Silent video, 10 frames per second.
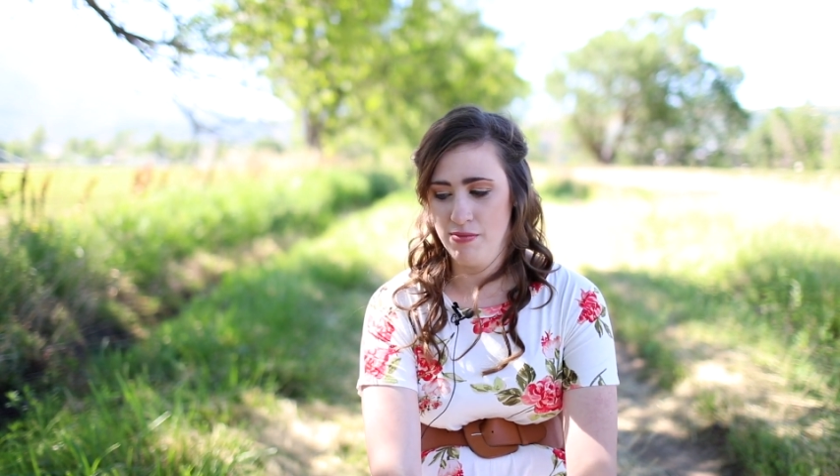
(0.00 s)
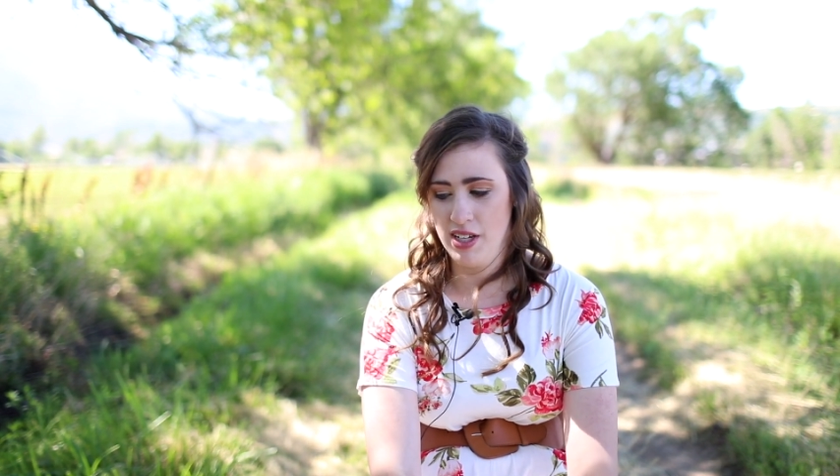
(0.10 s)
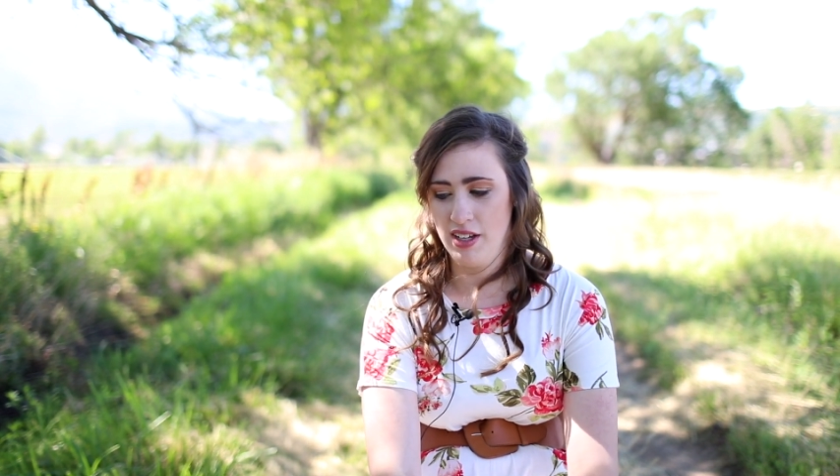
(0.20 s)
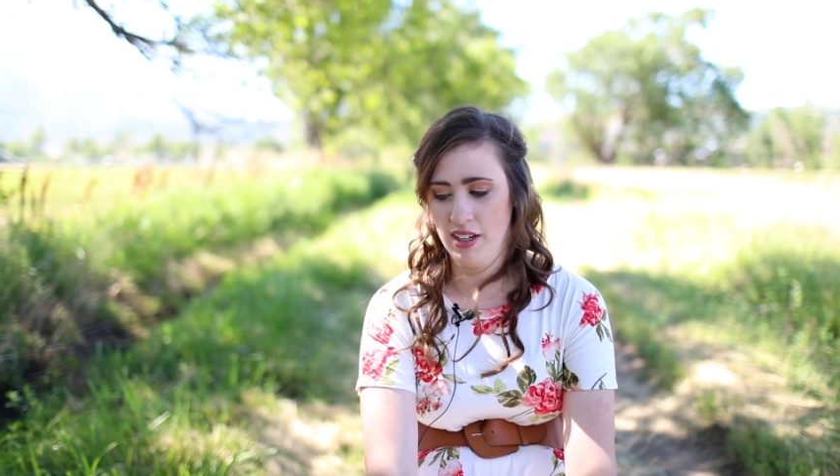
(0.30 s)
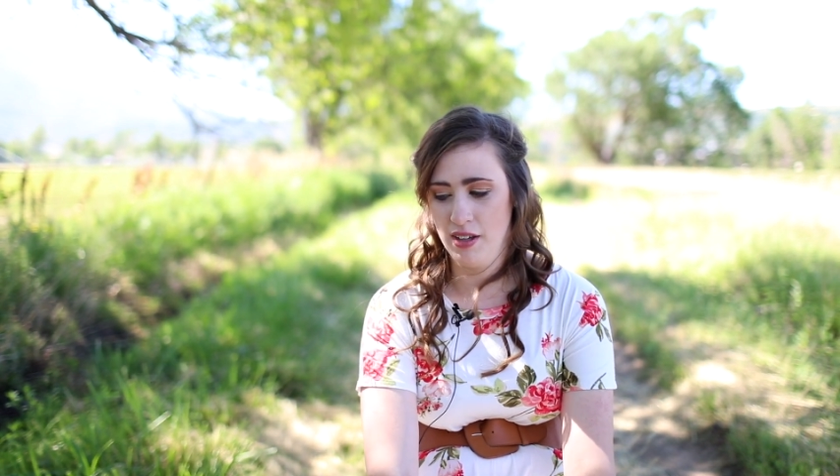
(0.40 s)

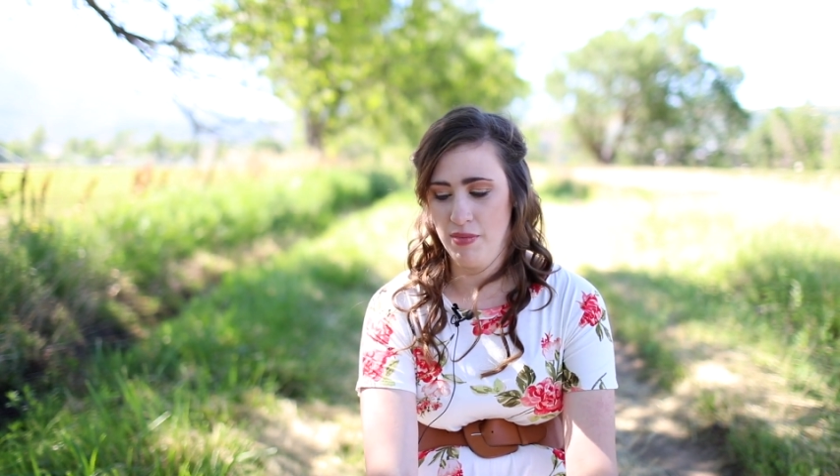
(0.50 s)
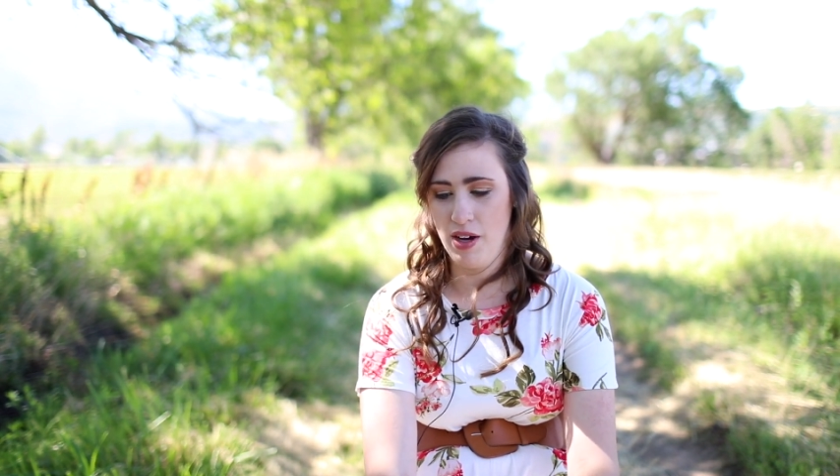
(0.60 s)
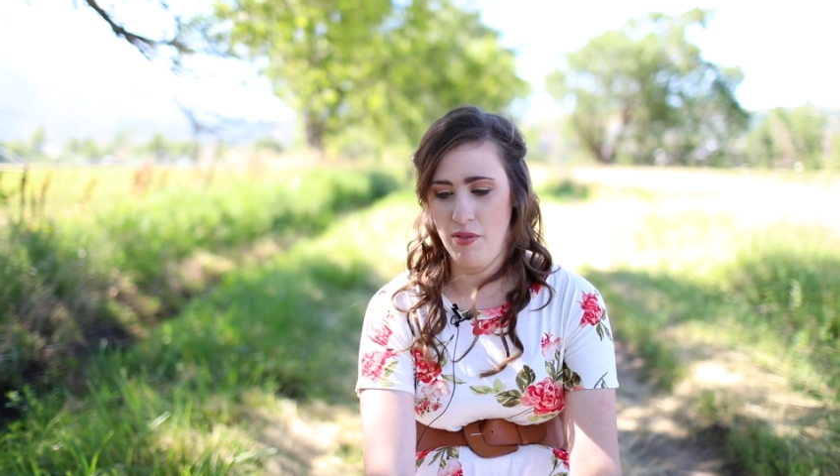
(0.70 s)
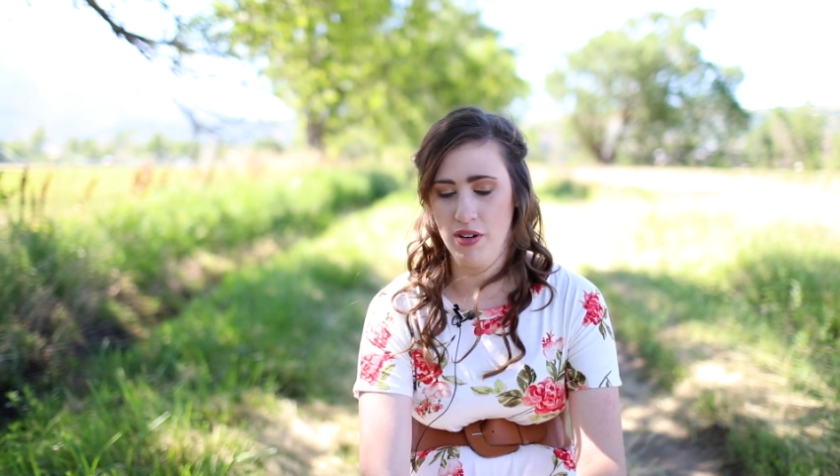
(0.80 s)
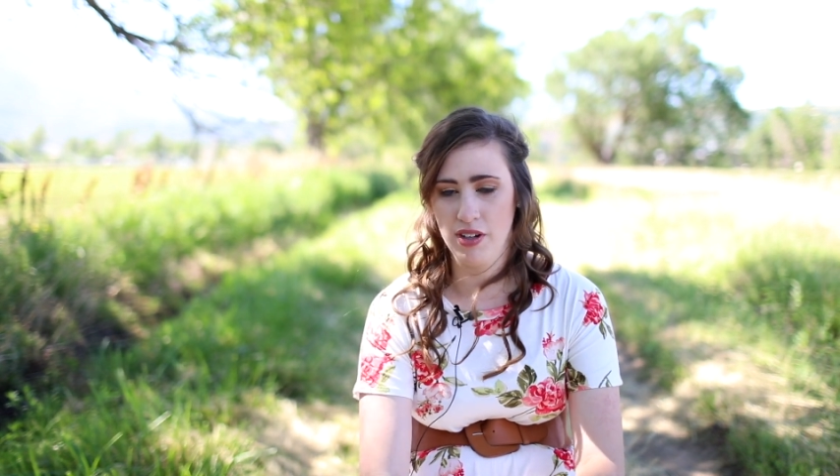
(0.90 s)
telling him
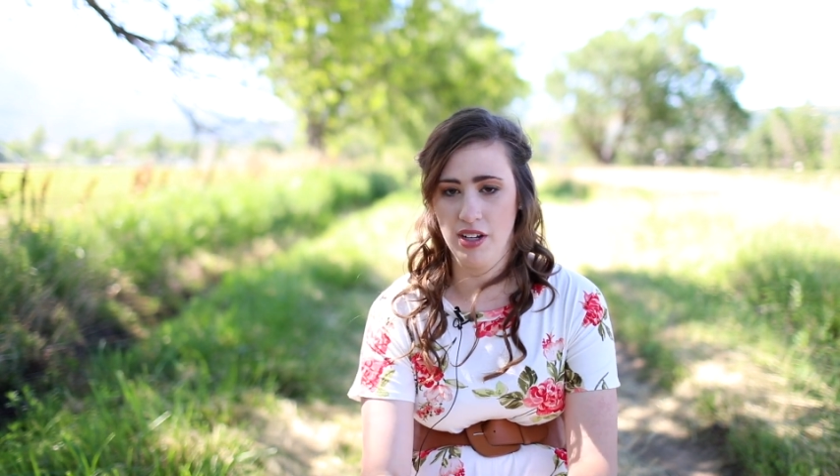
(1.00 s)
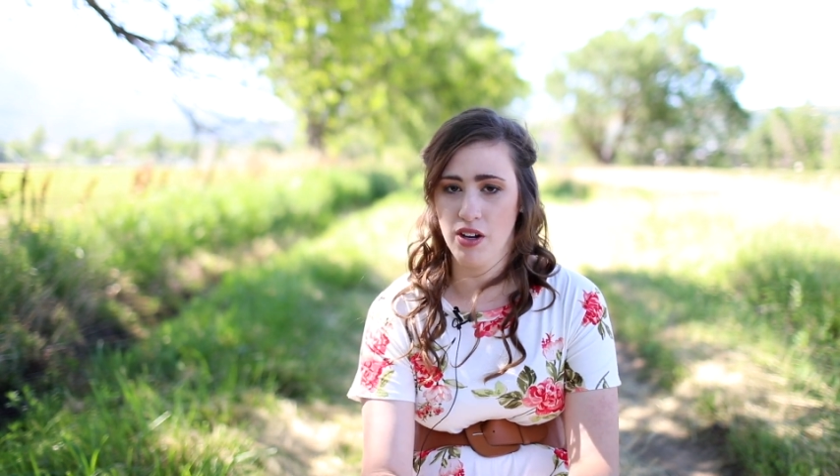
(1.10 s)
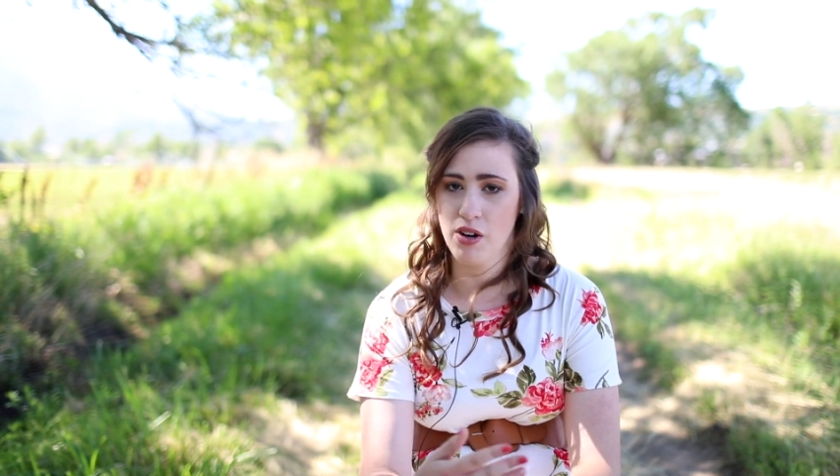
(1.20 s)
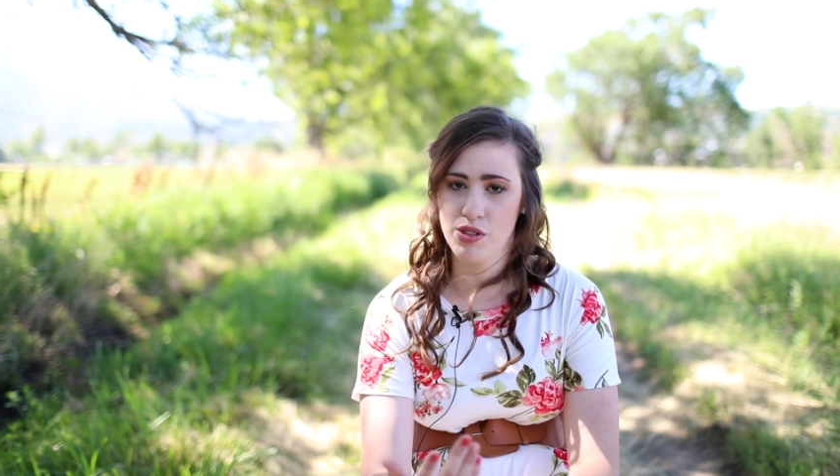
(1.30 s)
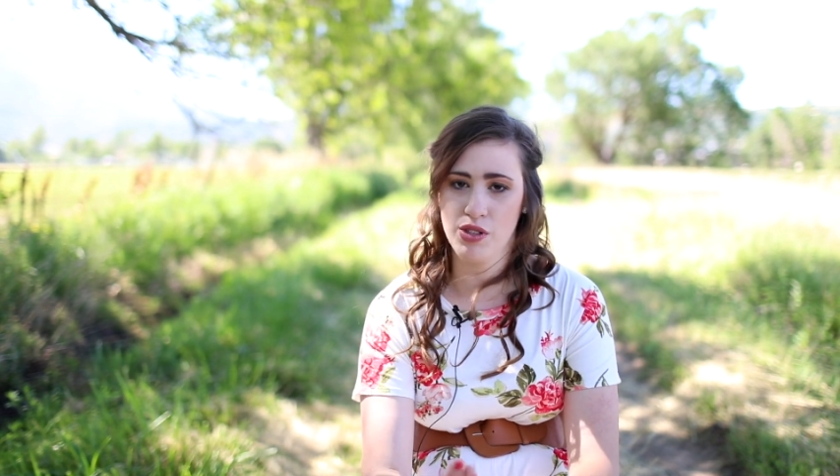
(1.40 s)
that we were gonna go